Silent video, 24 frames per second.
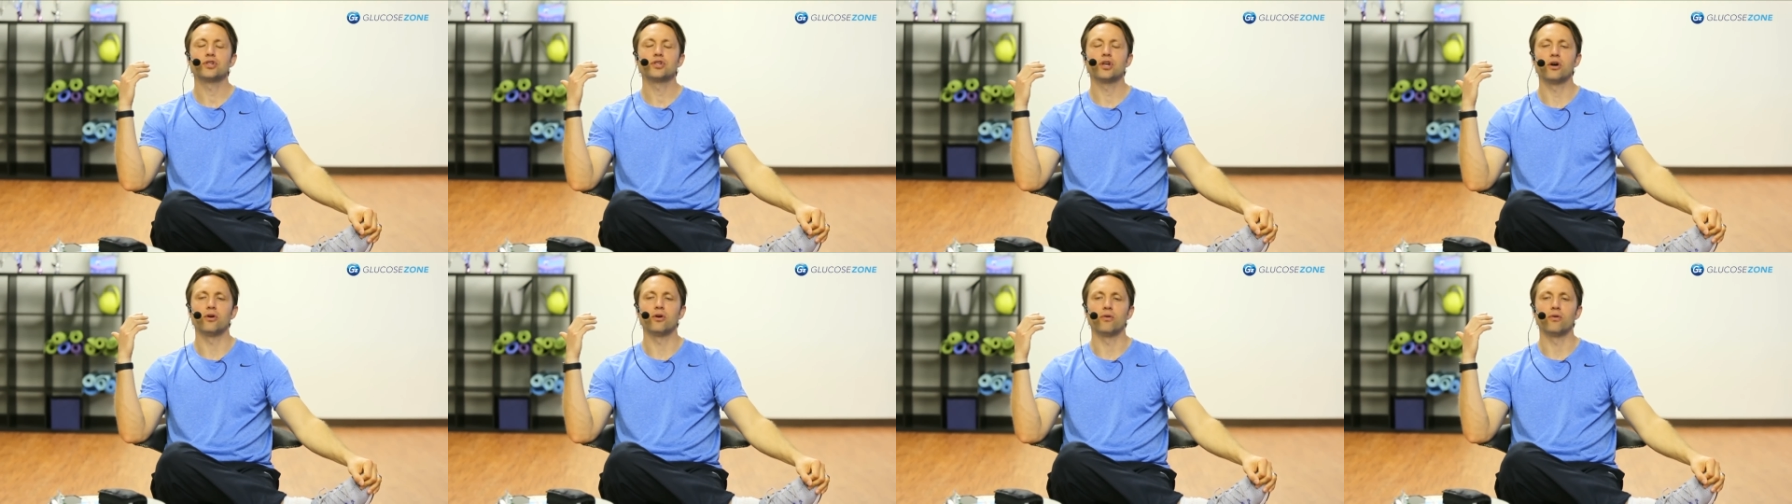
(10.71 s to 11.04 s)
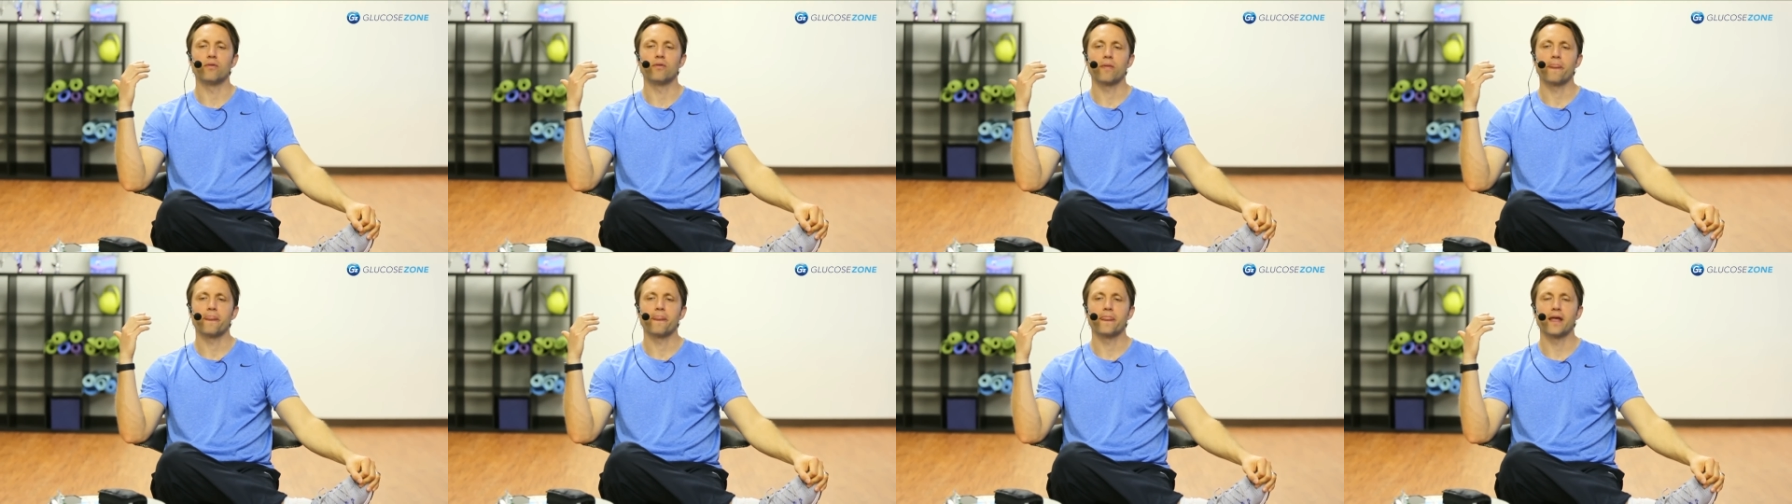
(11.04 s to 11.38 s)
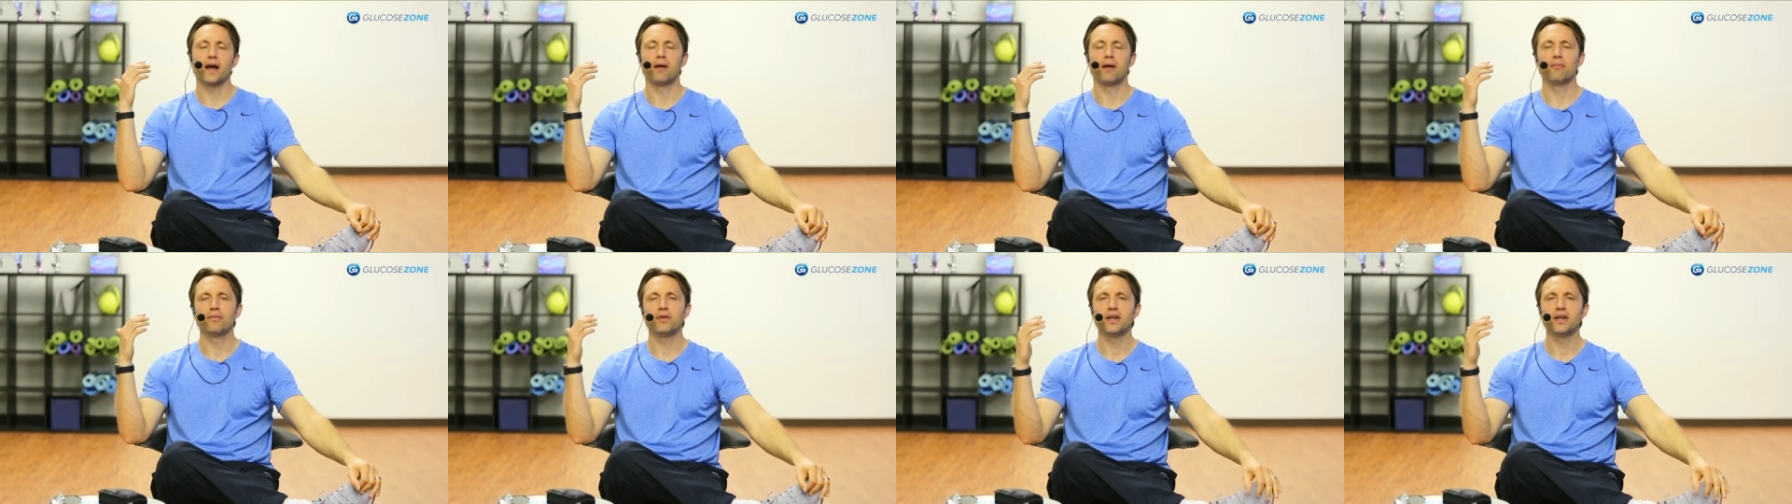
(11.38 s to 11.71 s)
So
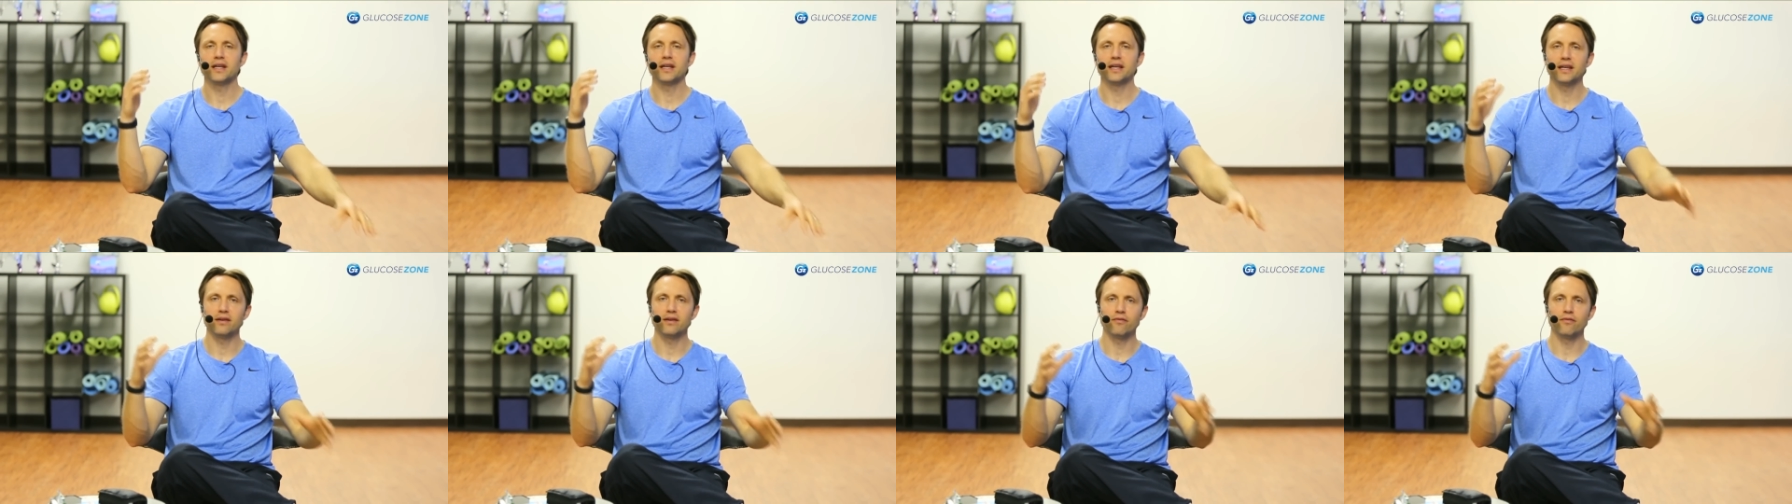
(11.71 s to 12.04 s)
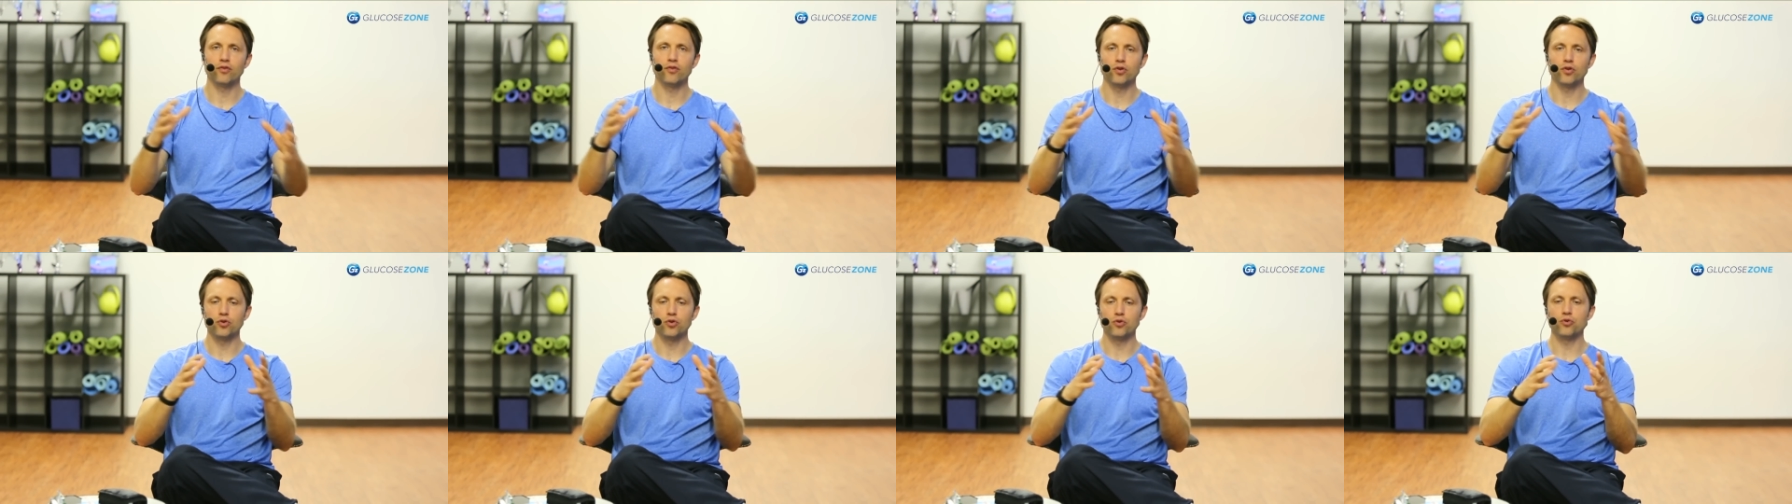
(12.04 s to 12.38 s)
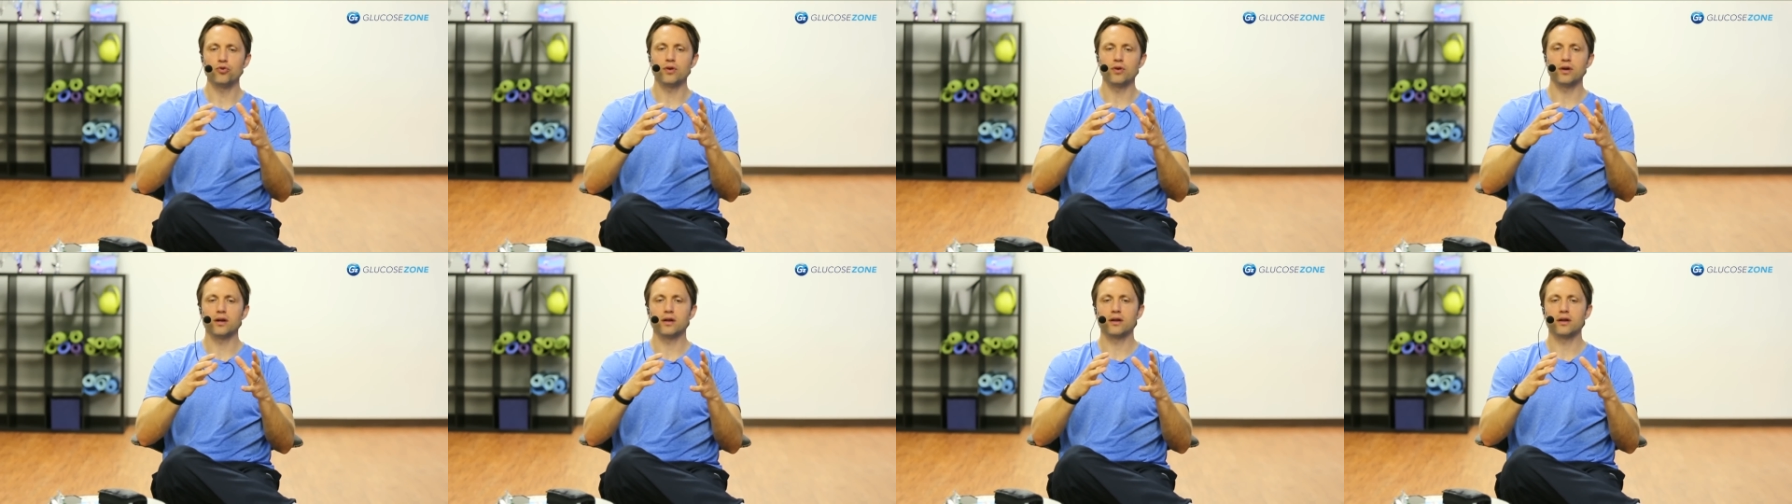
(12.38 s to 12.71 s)
I'm going to give
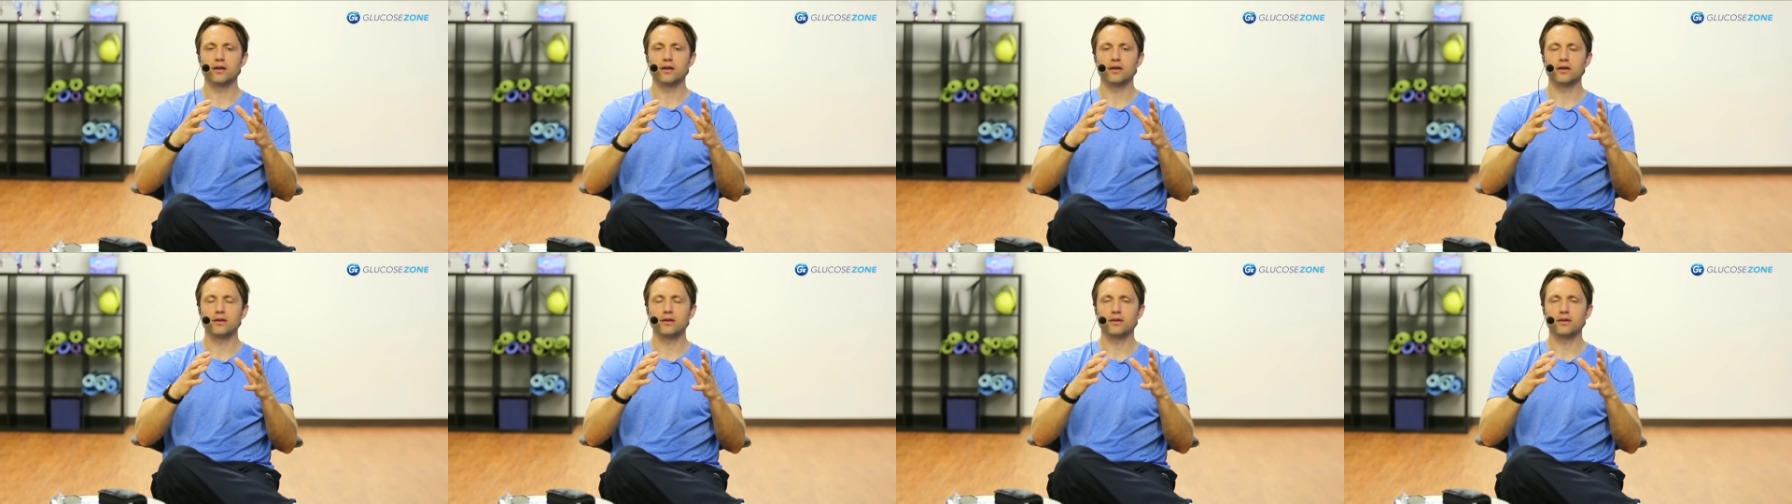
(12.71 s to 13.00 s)
you